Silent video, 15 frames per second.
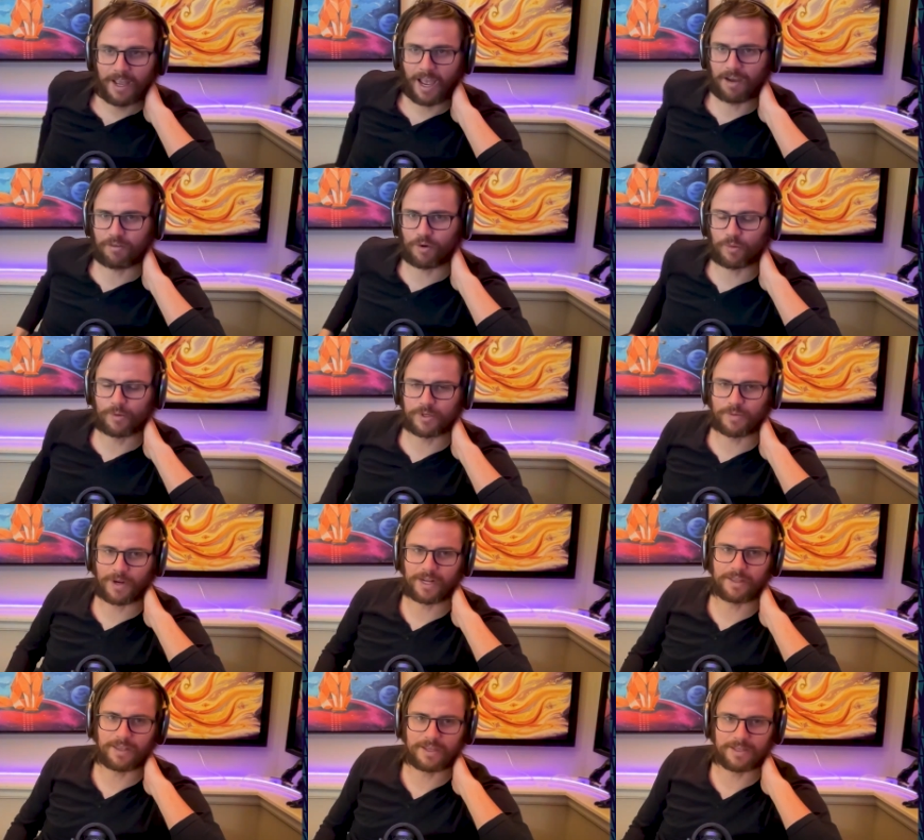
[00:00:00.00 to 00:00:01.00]
everyone was
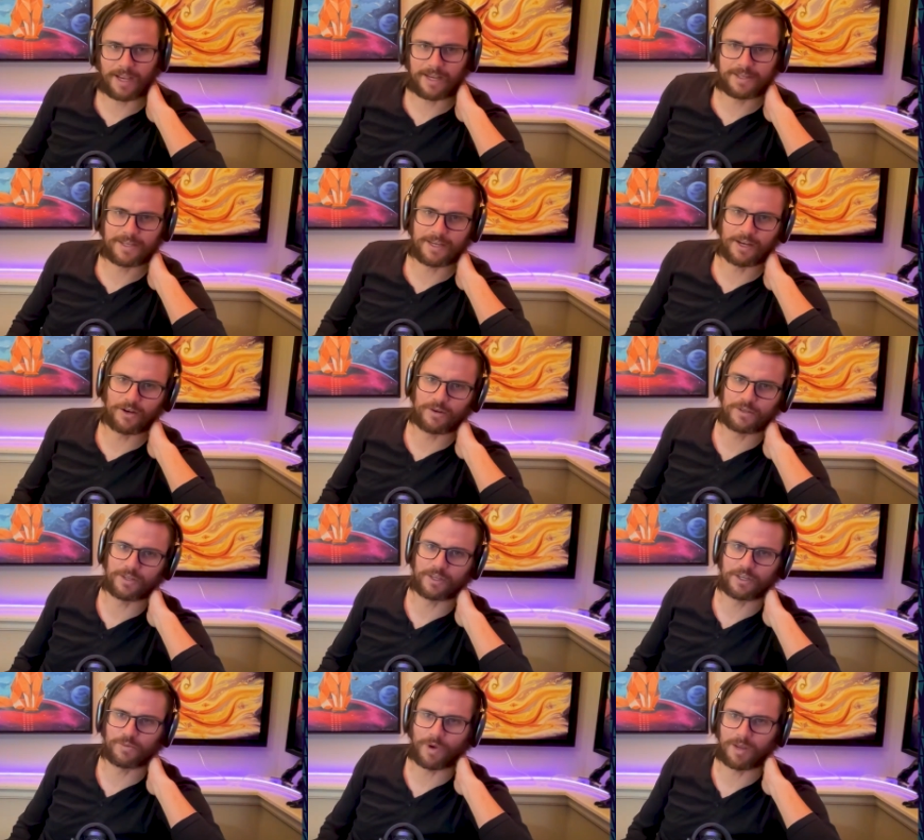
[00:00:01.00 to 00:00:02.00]
writing these ICOs
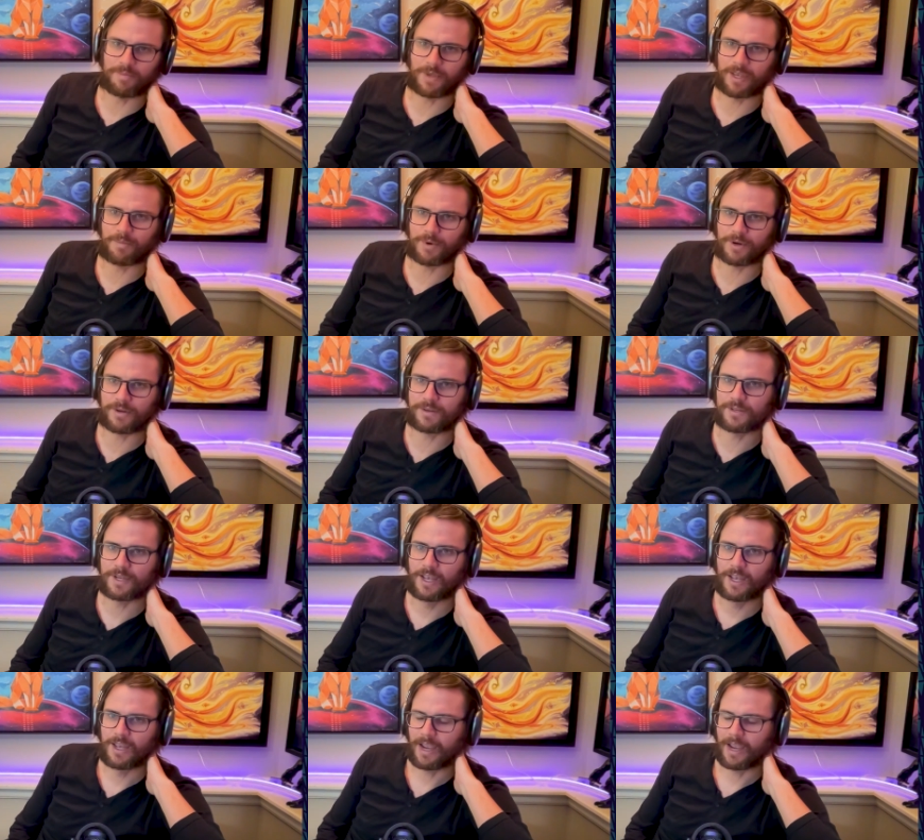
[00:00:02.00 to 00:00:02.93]
and these white papers.